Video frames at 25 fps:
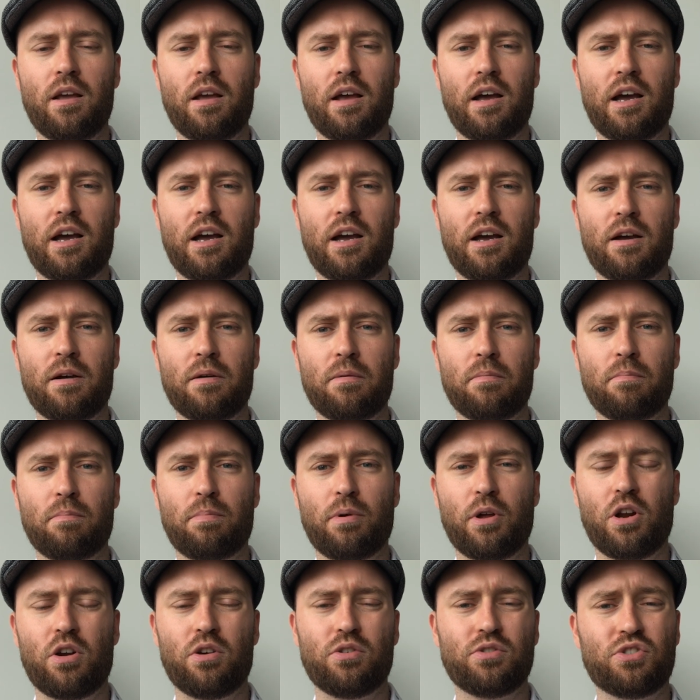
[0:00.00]

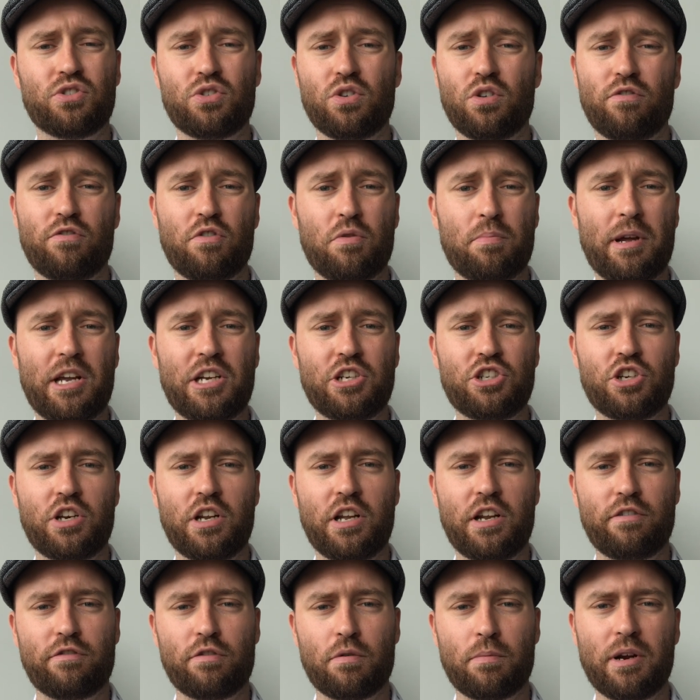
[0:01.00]
But I was sort of
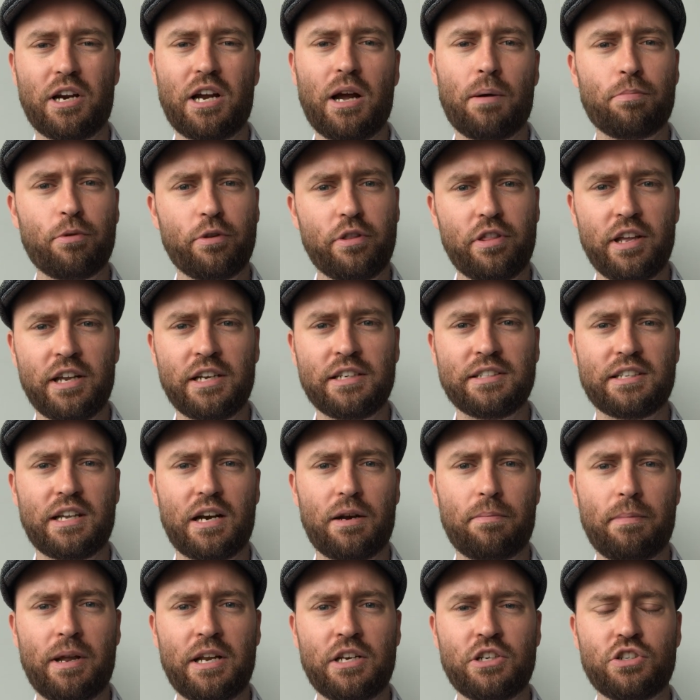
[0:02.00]
imagining from a couple things that I
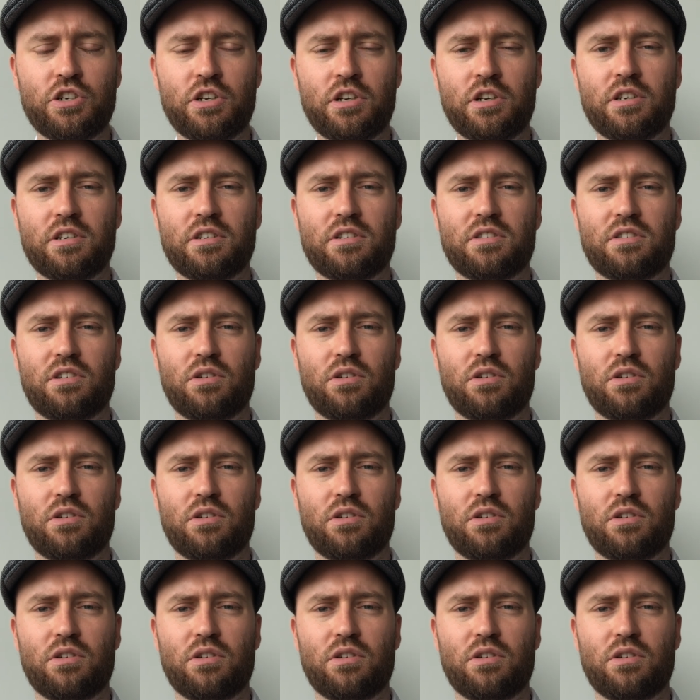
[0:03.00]
mentioned,